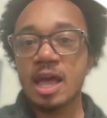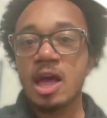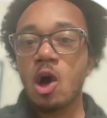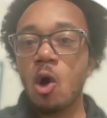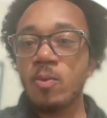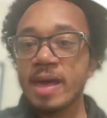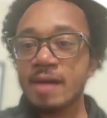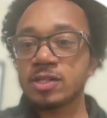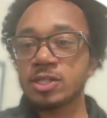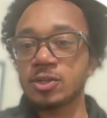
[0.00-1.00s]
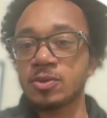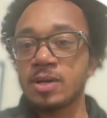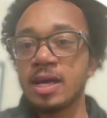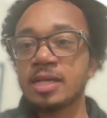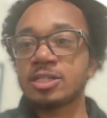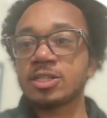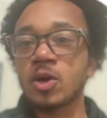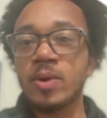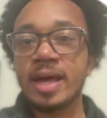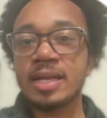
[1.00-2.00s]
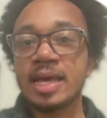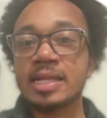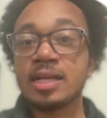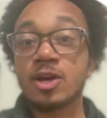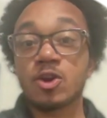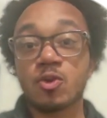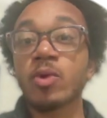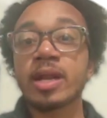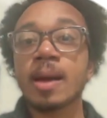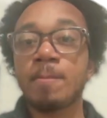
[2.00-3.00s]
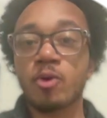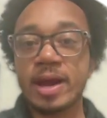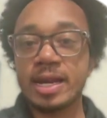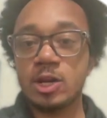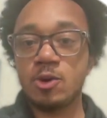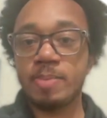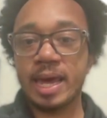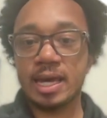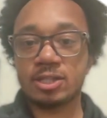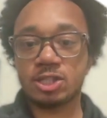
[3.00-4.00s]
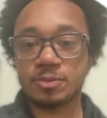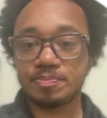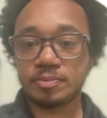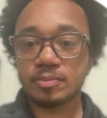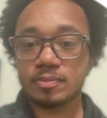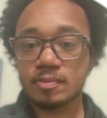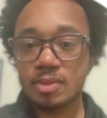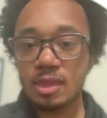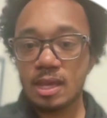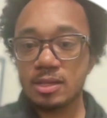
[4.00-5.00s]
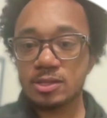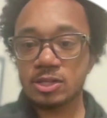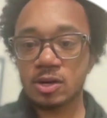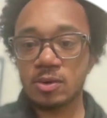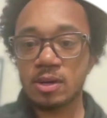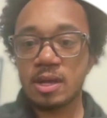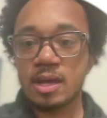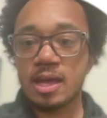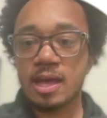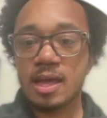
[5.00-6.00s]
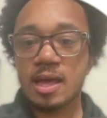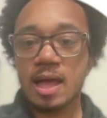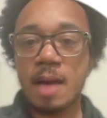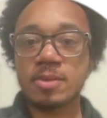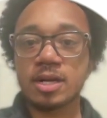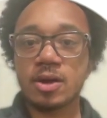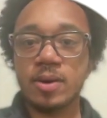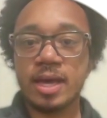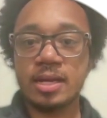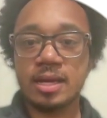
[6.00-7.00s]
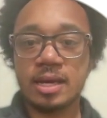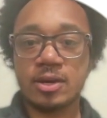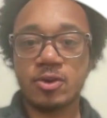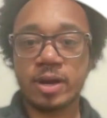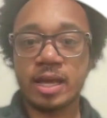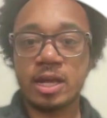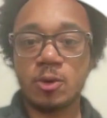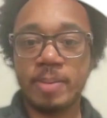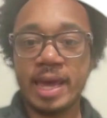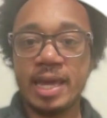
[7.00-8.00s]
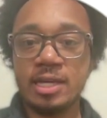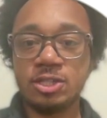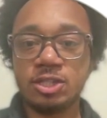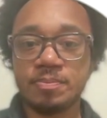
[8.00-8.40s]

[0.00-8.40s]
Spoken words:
All we have to do is just go ahead and create a brand new page. So I'm going to go ahead and create a new page.